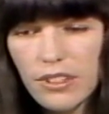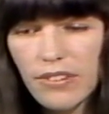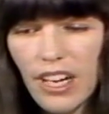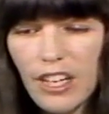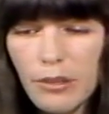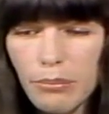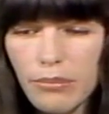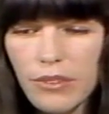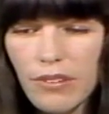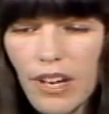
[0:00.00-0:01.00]
develop,
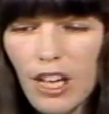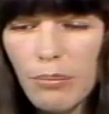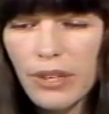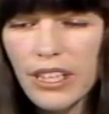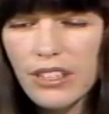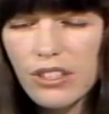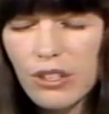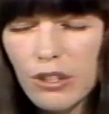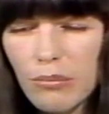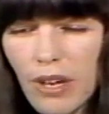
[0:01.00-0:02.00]
developing a
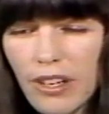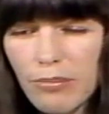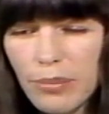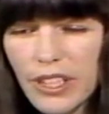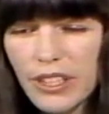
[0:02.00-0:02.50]
certain amount